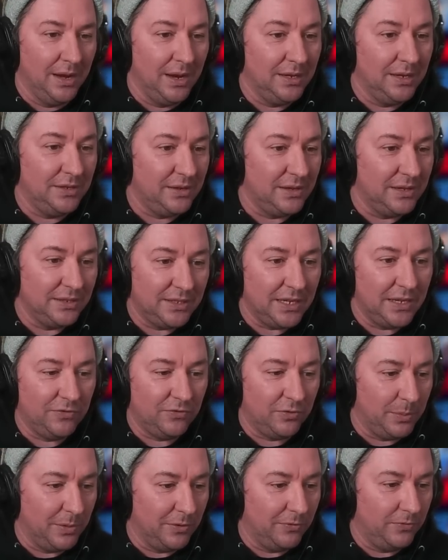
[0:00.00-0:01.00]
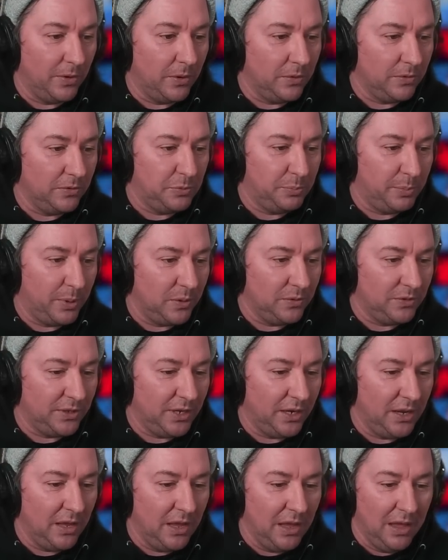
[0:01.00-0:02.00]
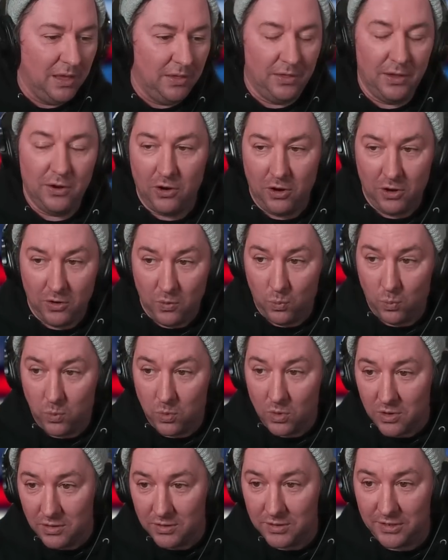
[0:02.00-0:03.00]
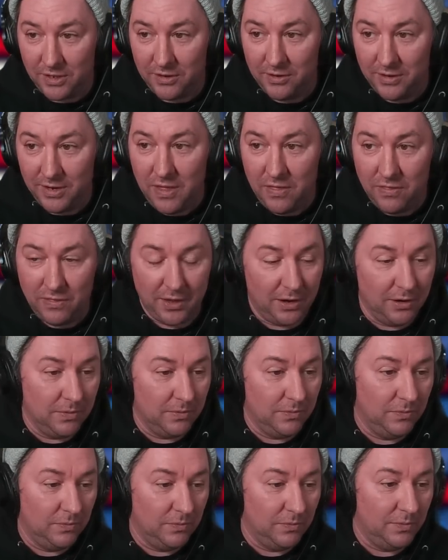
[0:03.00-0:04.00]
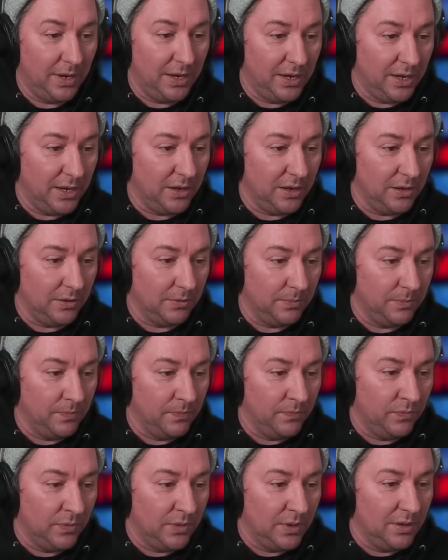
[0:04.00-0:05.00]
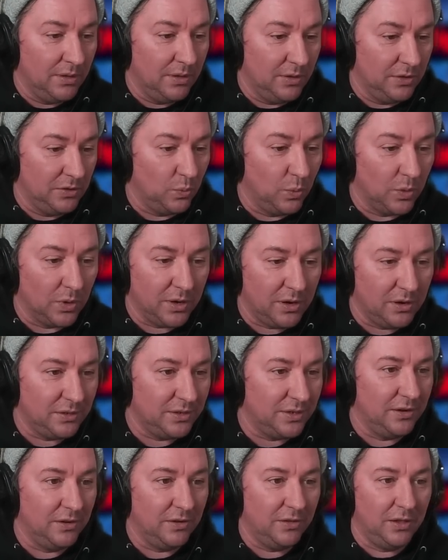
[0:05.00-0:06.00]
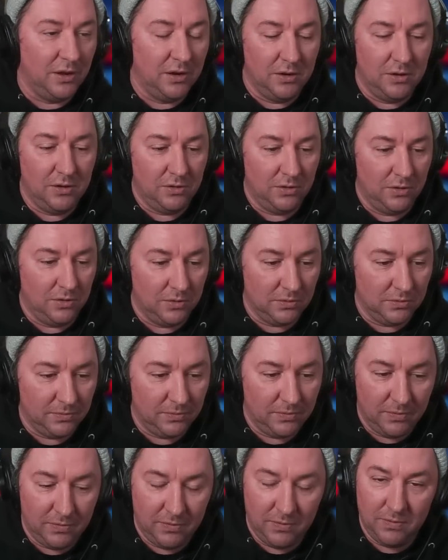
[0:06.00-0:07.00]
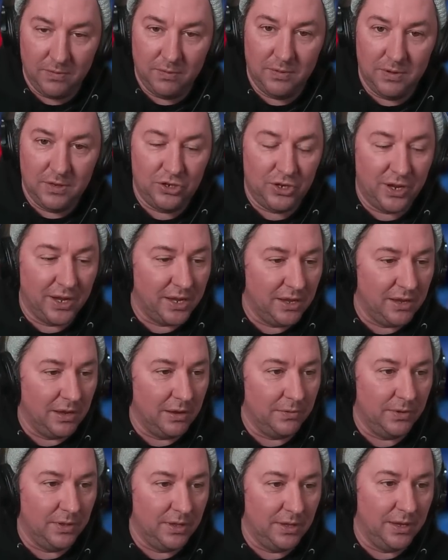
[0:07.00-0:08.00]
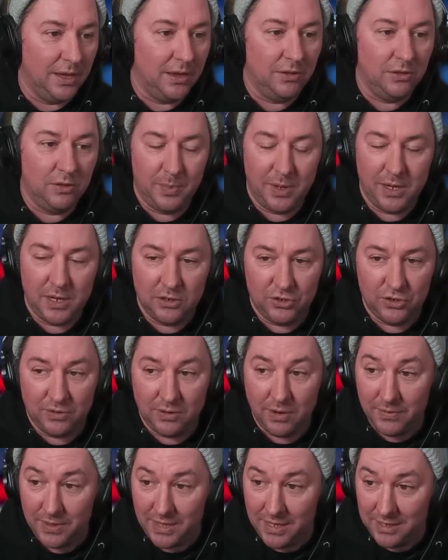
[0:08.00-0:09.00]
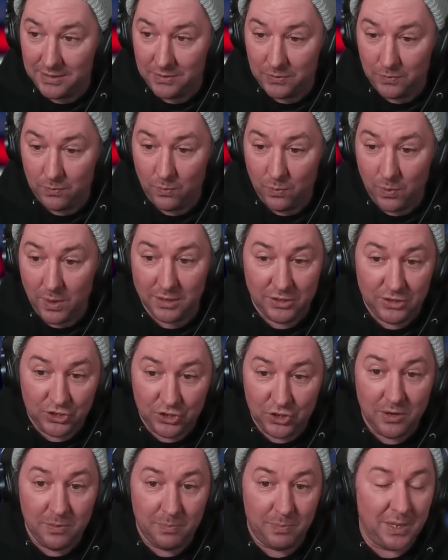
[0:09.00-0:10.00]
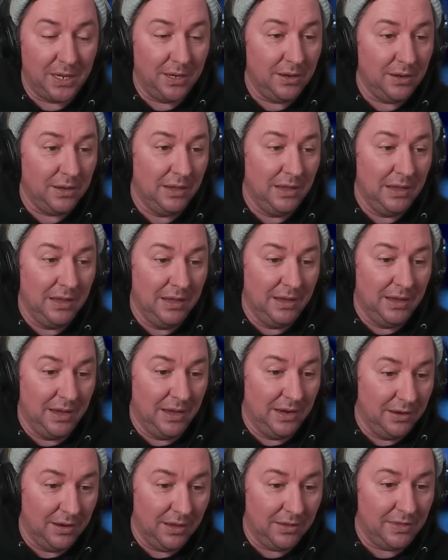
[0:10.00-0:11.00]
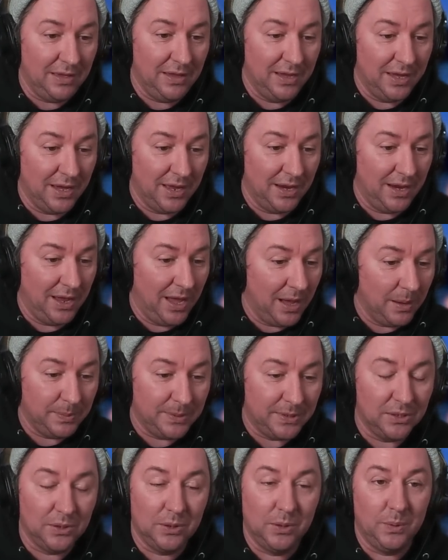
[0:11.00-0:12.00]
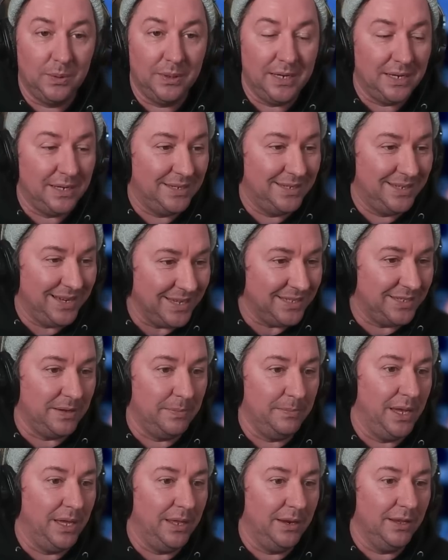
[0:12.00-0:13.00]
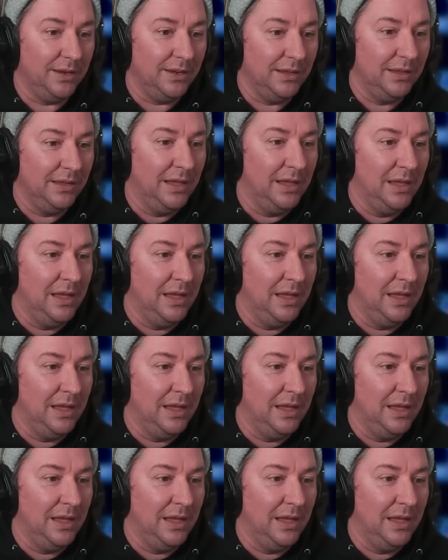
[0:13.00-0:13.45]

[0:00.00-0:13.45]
As you can see from the photos posted, there are workers underneath there right now. There's workers under there. They're checking everything out. They're making sure everything's where it should be and nothing got absolutely decimated.